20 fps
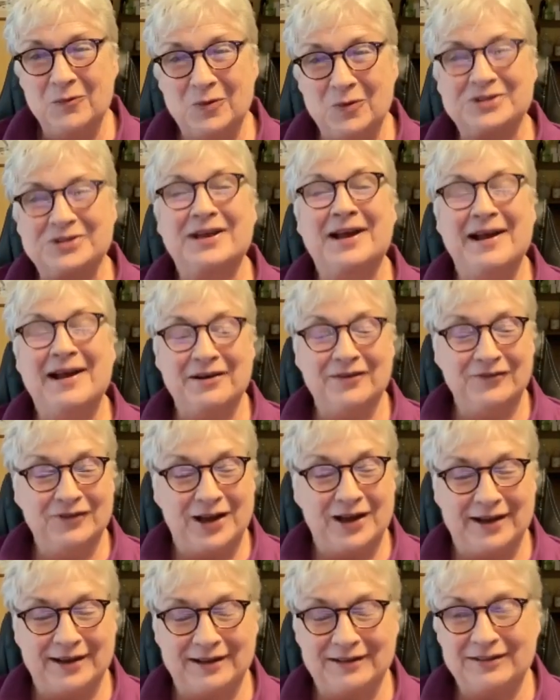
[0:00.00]
was kind of
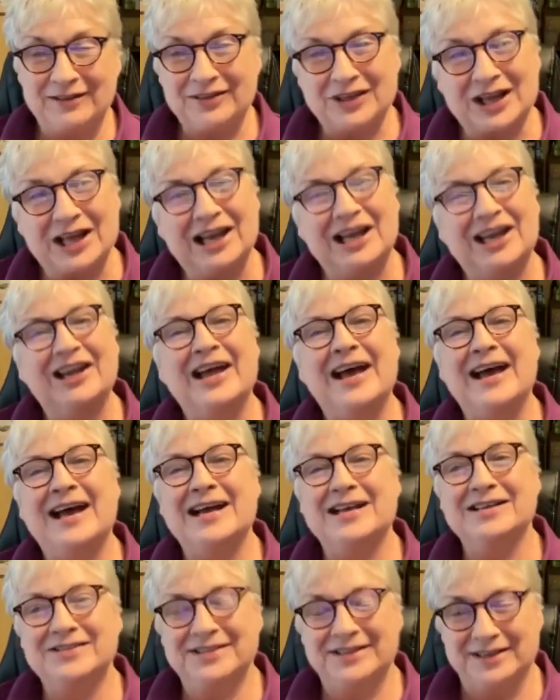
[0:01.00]
like the
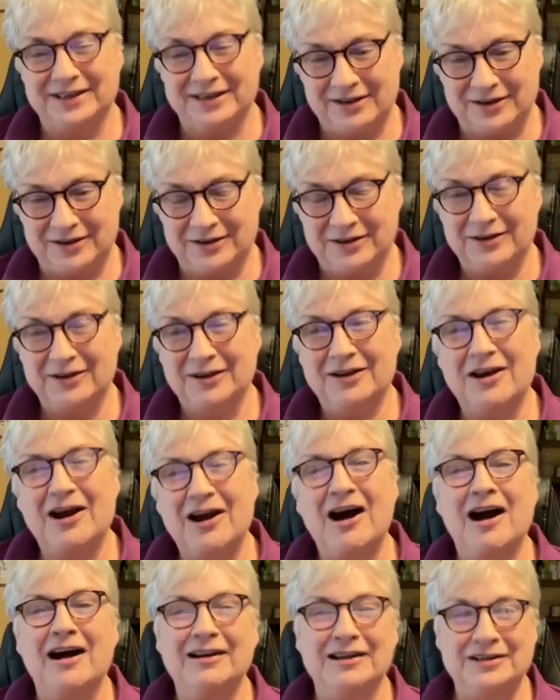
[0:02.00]
classic
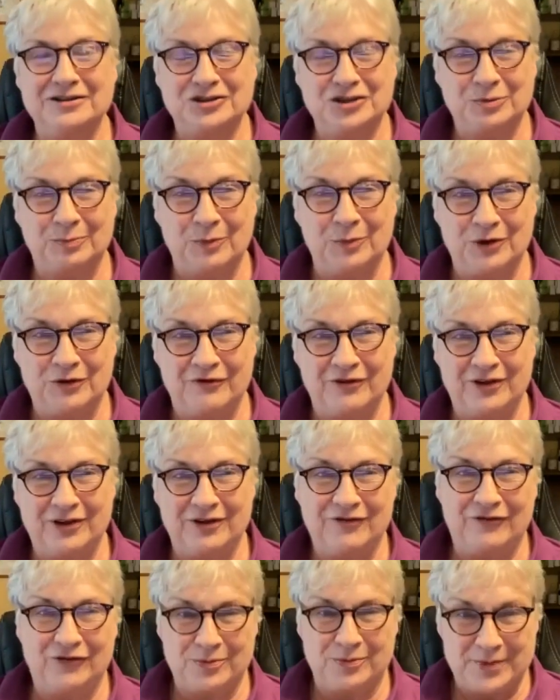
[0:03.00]
college
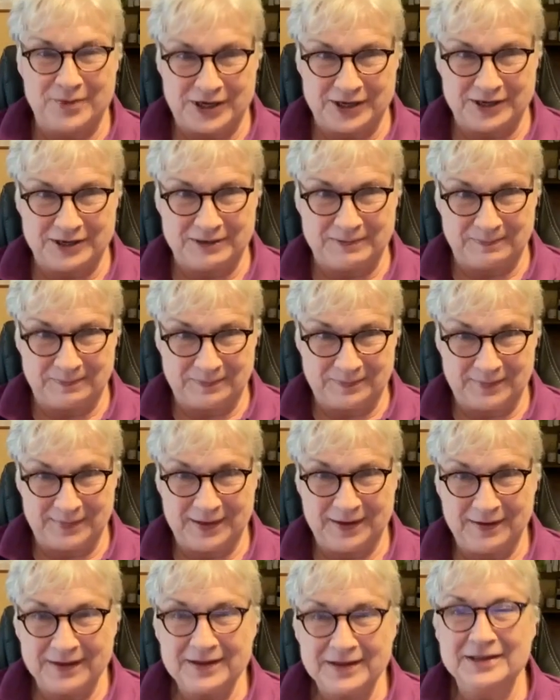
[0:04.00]
movie for me.
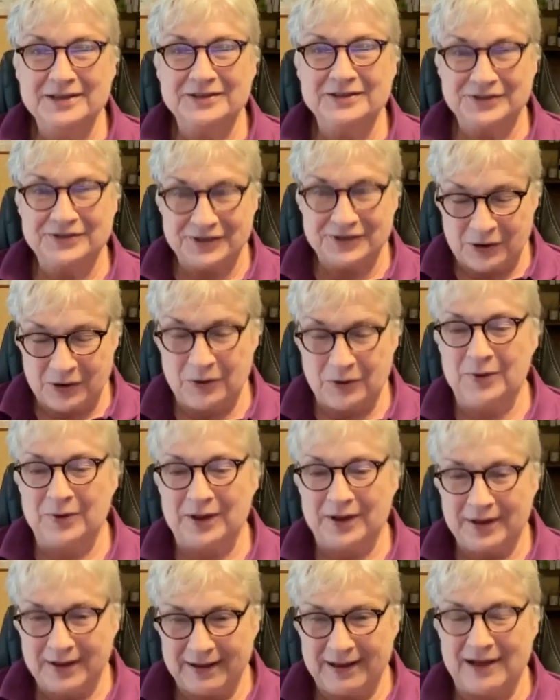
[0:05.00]
So
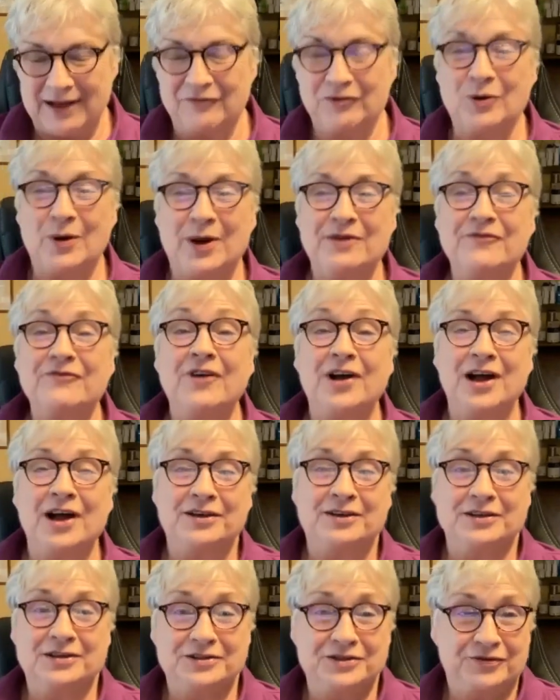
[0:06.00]
I have great
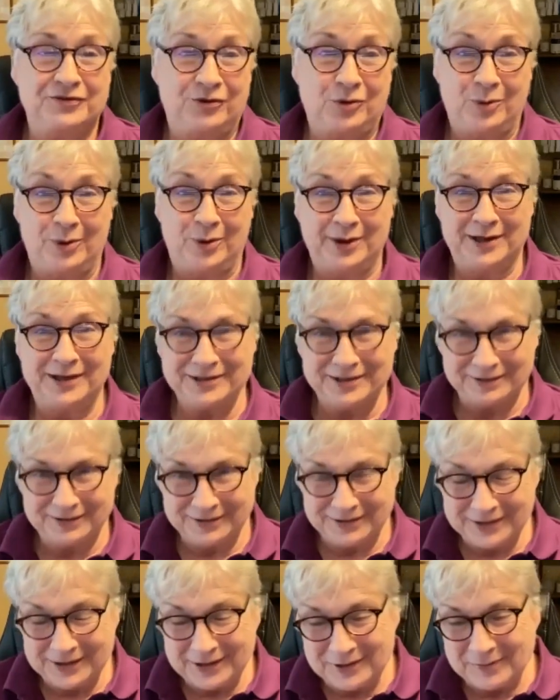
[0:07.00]
fondness for it.
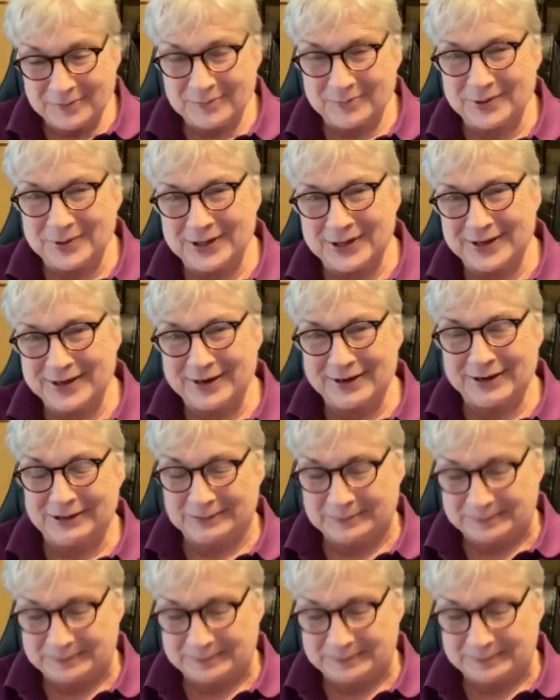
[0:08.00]
But